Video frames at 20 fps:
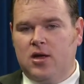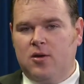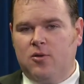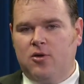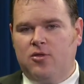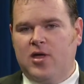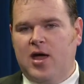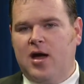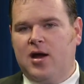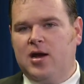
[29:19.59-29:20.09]

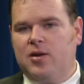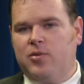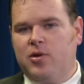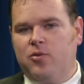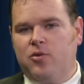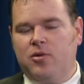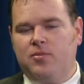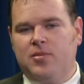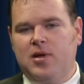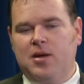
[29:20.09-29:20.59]
Without it, we
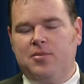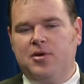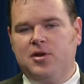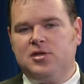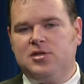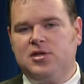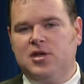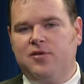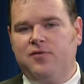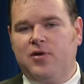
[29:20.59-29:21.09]
wouldn't be able to
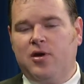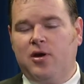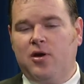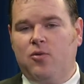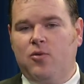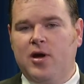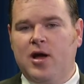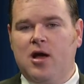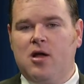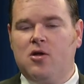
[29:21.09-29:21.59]
sit very
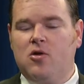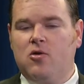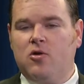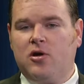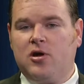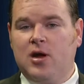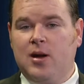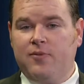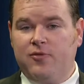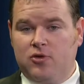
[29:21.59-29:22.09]
well or
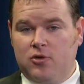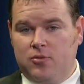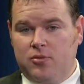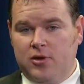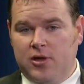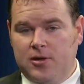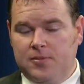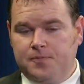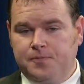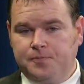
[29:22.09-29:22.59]

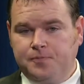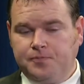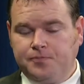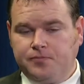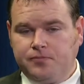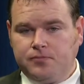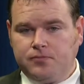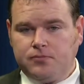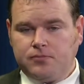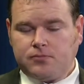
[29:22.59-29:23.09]
comfortably.
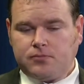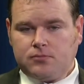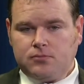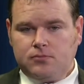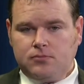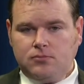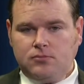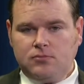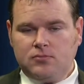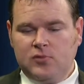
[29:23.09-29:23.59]

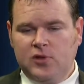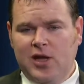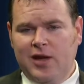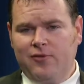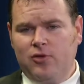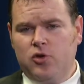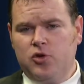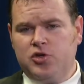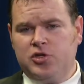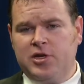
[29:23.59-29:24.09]

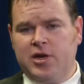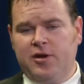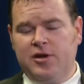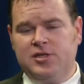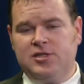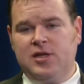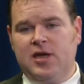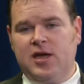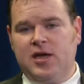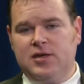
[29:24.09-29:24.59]
Evolutionary
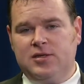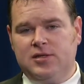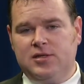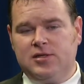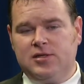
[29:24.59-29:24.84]
scientists